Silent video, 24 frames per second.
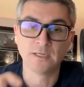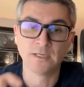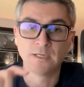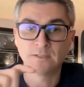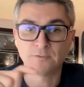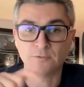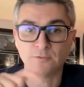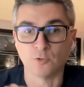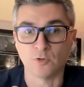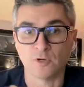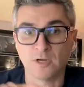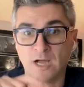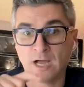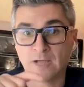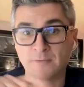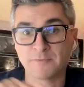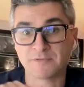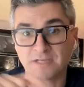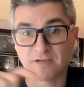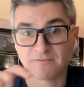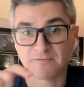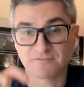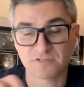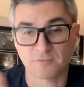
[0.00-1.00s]
No, I
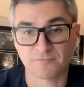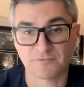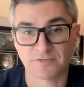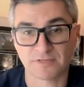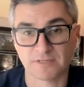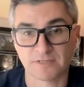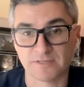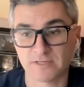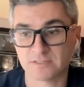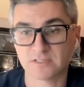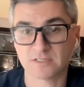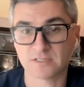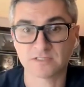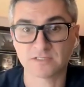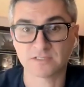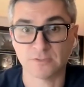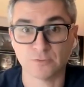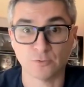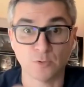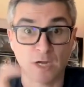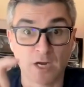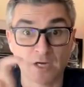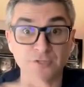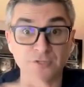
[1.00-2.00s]
would have something in there to say,
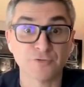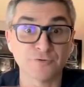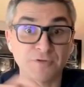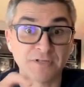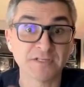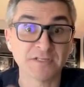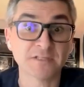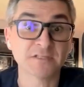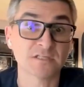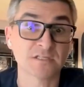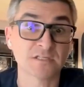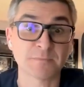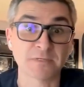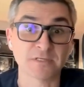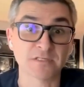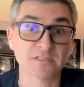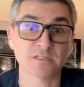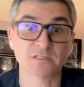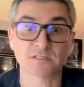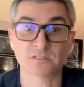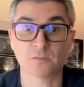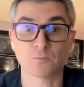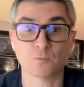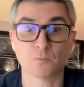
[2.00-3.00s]
no, are you ready to speak
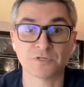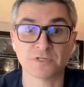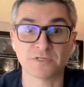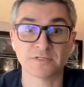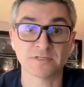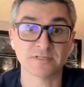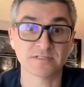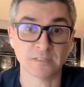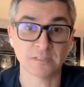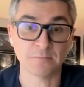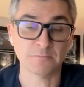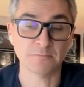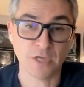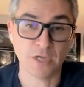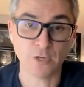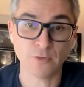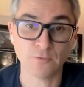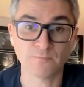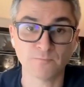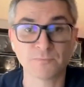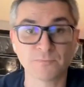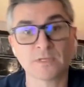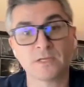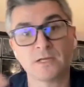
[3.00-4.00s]
to someone in the team now?